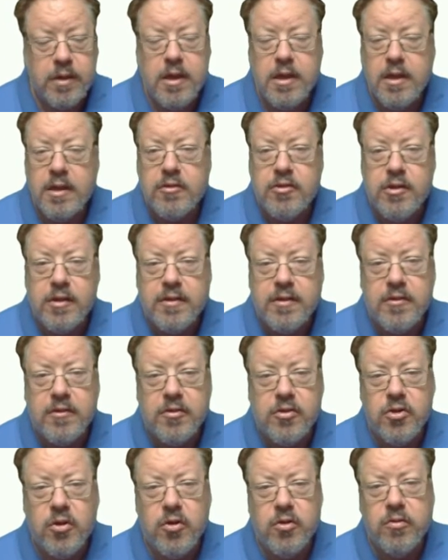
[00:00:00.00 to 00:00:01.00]
Just to
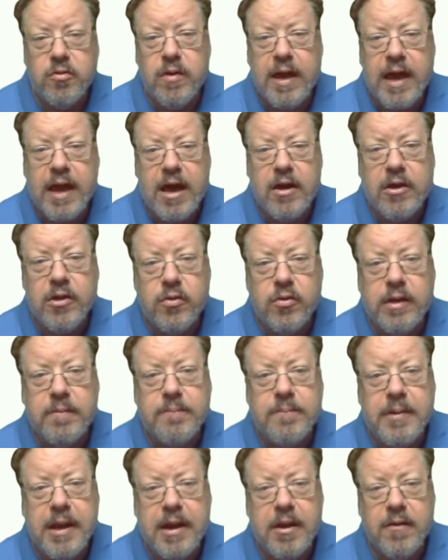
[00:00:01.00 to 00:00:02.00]
show you how you
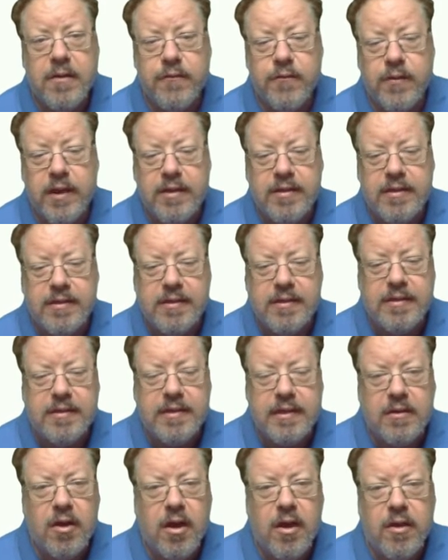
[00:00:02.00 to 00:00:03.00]
can paraphrase these
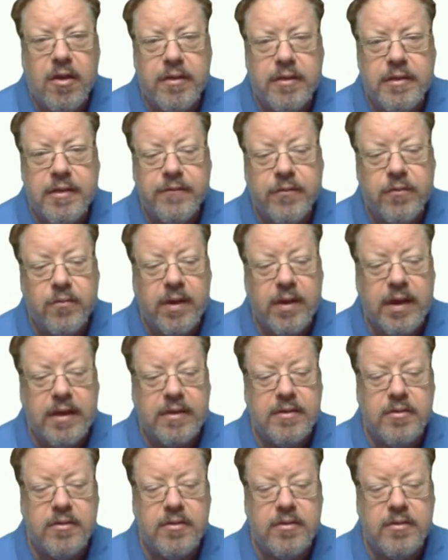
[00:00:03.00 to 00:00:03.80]
in all the different ways.